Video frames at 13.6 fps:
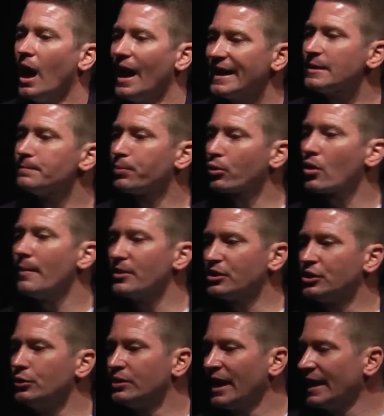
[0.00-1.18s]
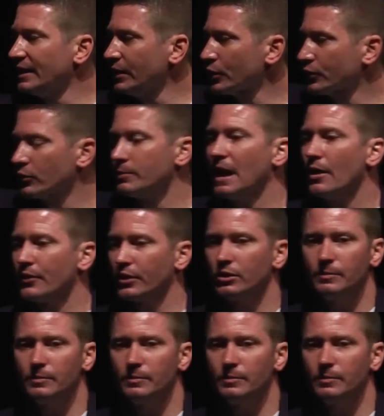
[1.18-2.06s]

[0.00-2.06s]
I can promise you 10 years from now, they're